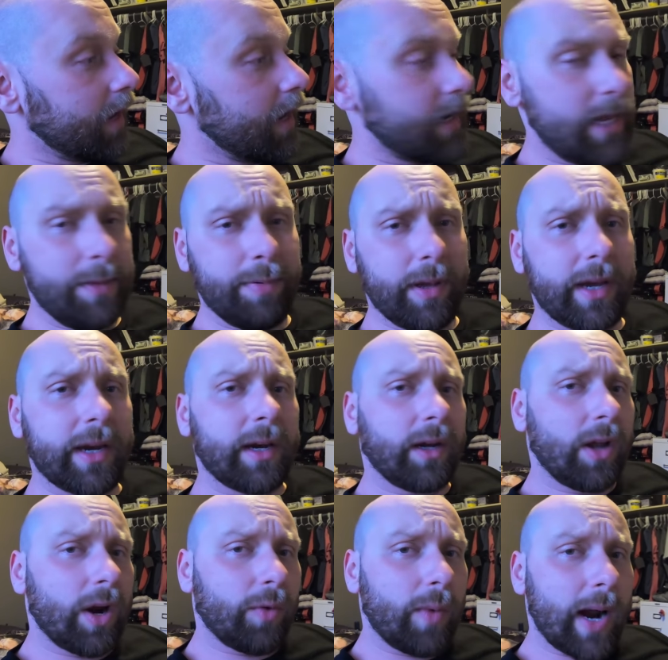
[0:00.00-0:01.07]
and he played in a
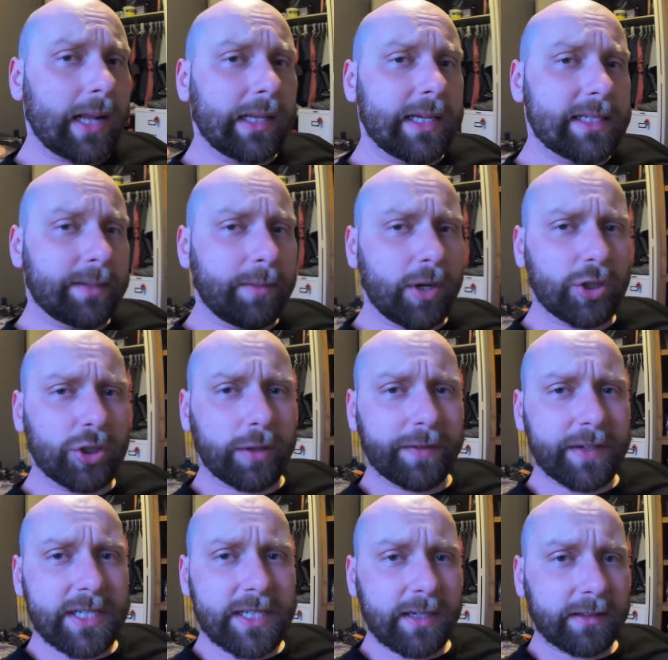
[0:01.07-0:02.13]
lot of rec leagues. I'm not sure if
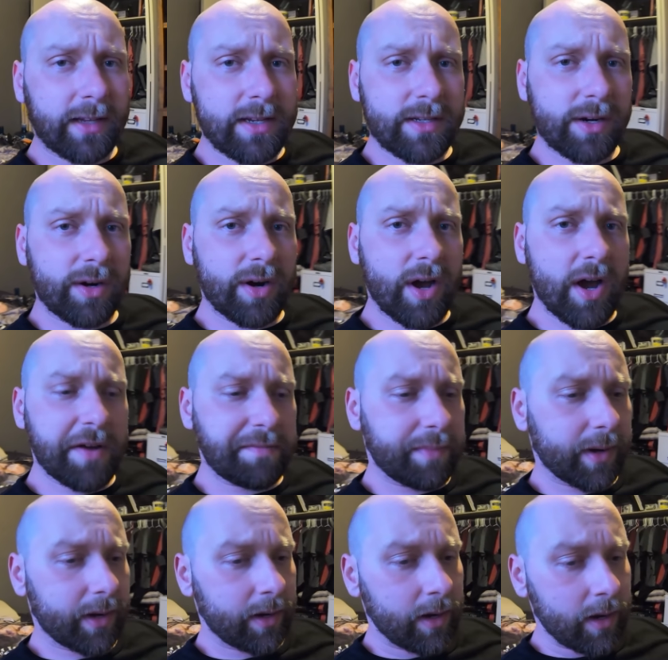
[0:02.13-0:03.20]
he still does it or not,
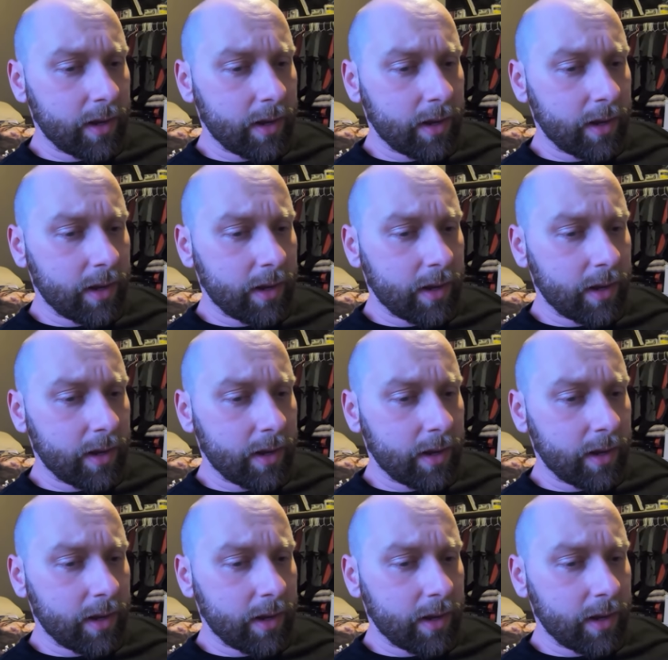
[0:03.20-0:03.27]
but